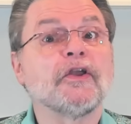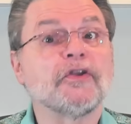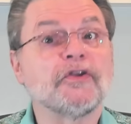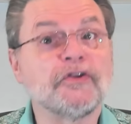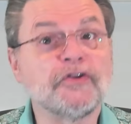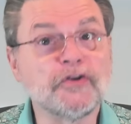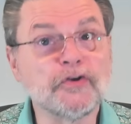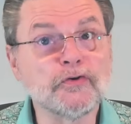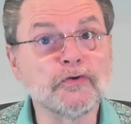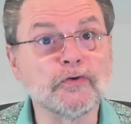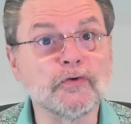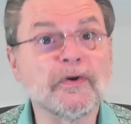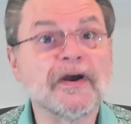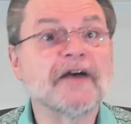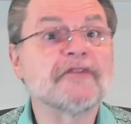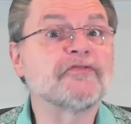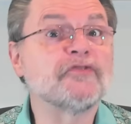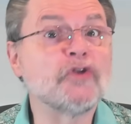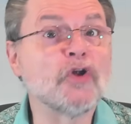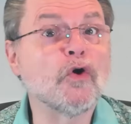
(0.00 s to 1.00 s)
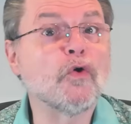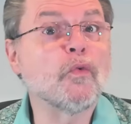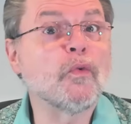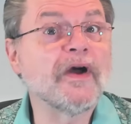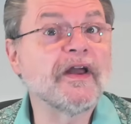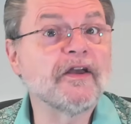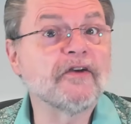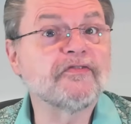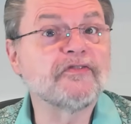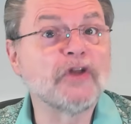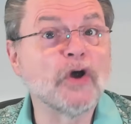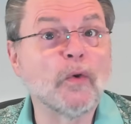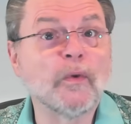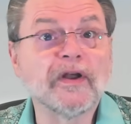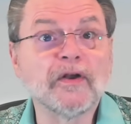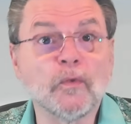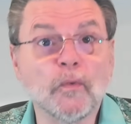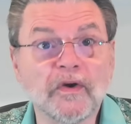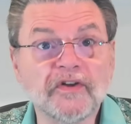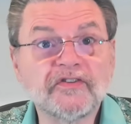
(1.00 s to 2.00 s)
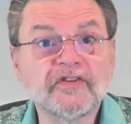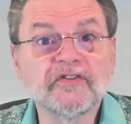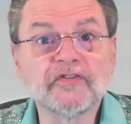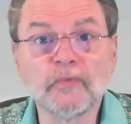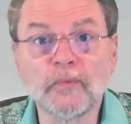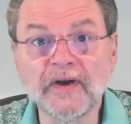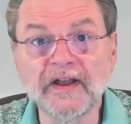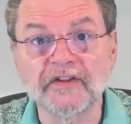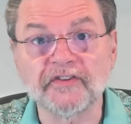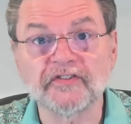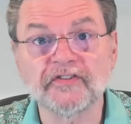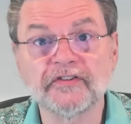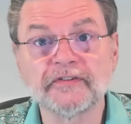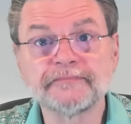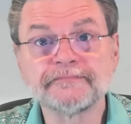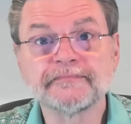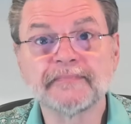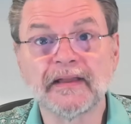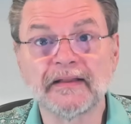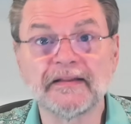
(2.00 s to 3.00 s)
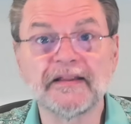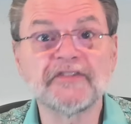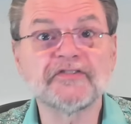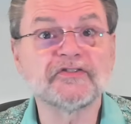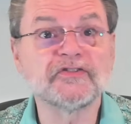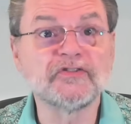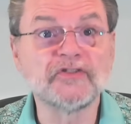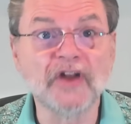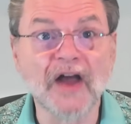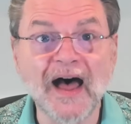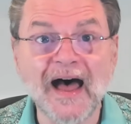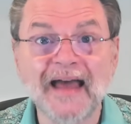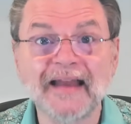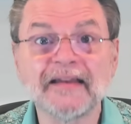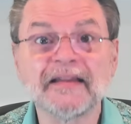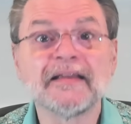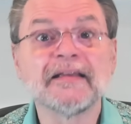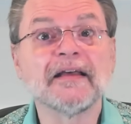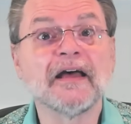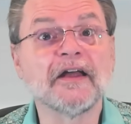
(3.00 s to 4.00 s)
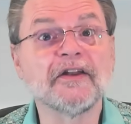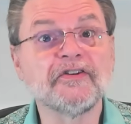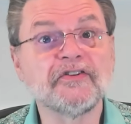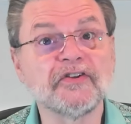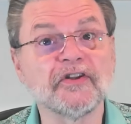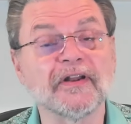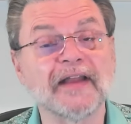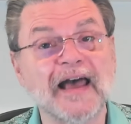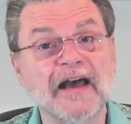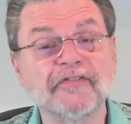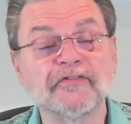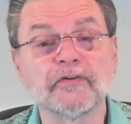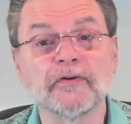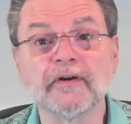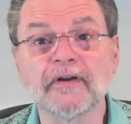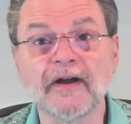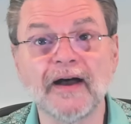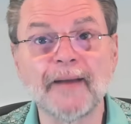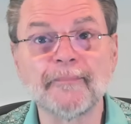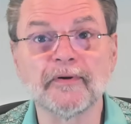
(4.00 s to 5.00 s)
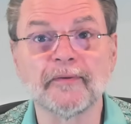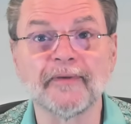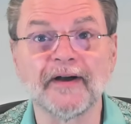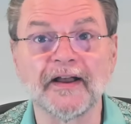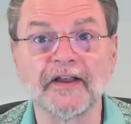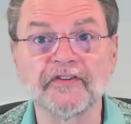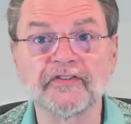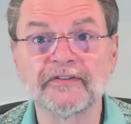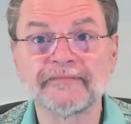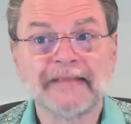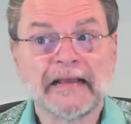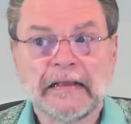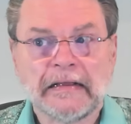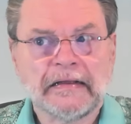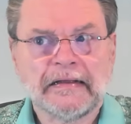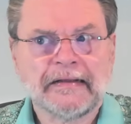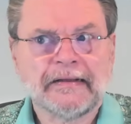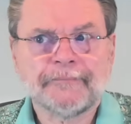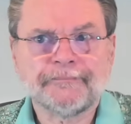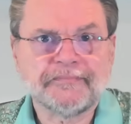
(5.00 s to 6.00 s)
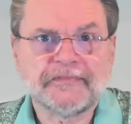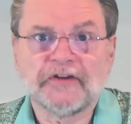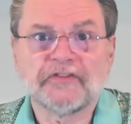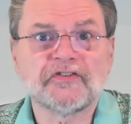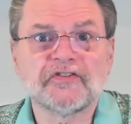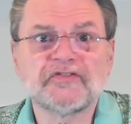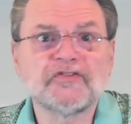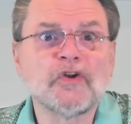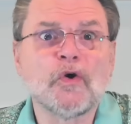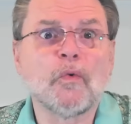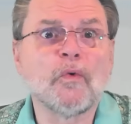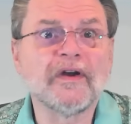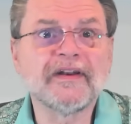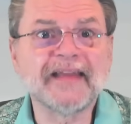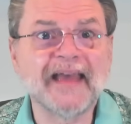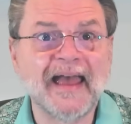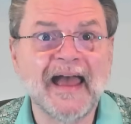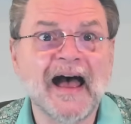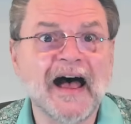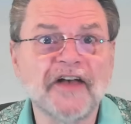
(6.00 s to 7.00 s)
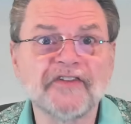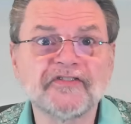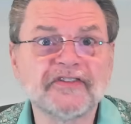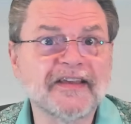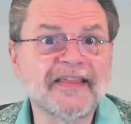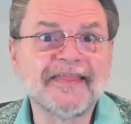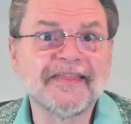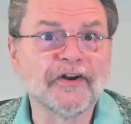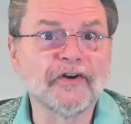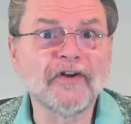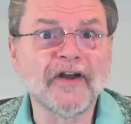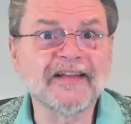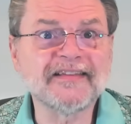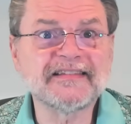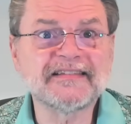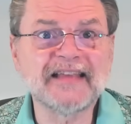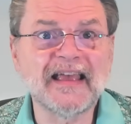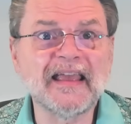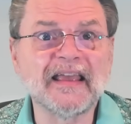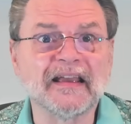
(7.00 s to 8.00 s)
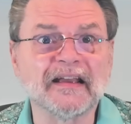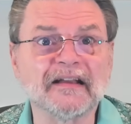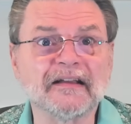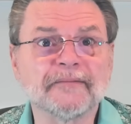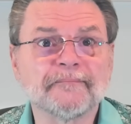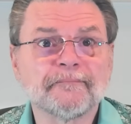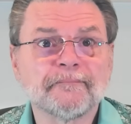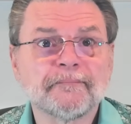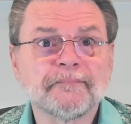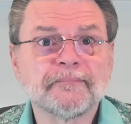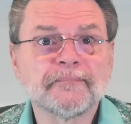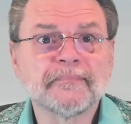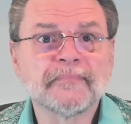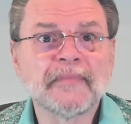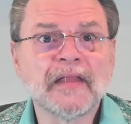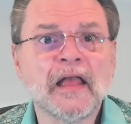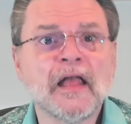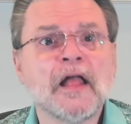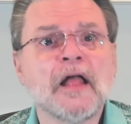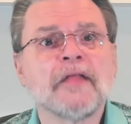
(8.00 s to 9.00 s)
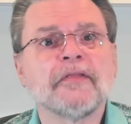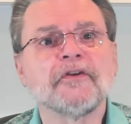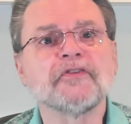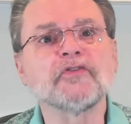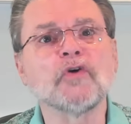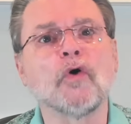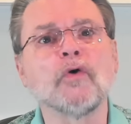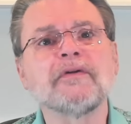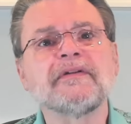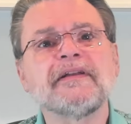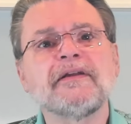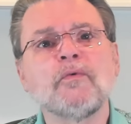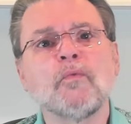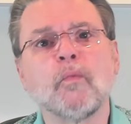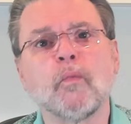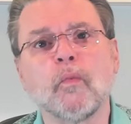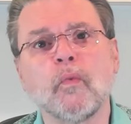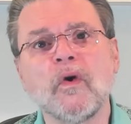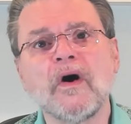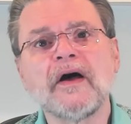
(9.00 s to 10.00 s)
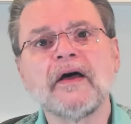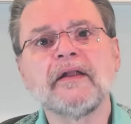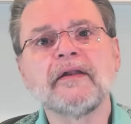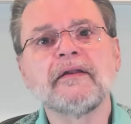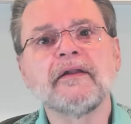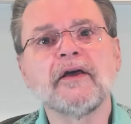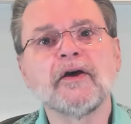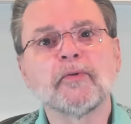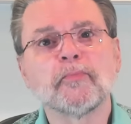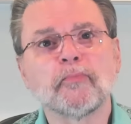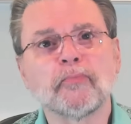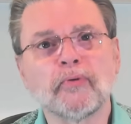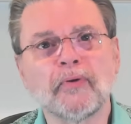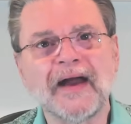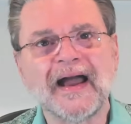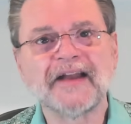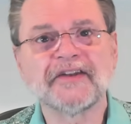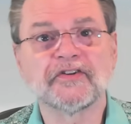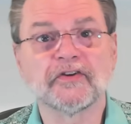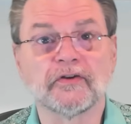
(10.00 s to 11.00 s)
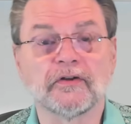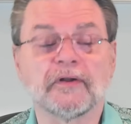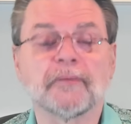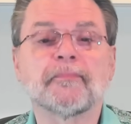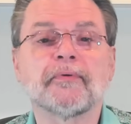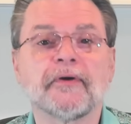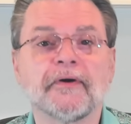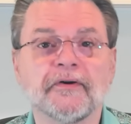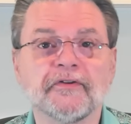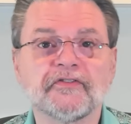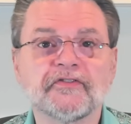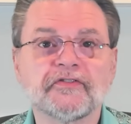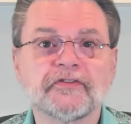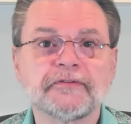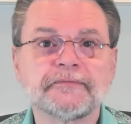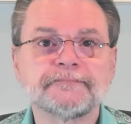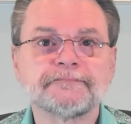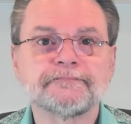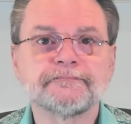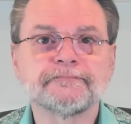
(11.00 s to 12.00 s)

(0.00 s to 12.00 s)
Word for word: You have no way of knowing which is which, at least not until after a compromise. There's just no one to ask, and they're not saying. There's only one practical approach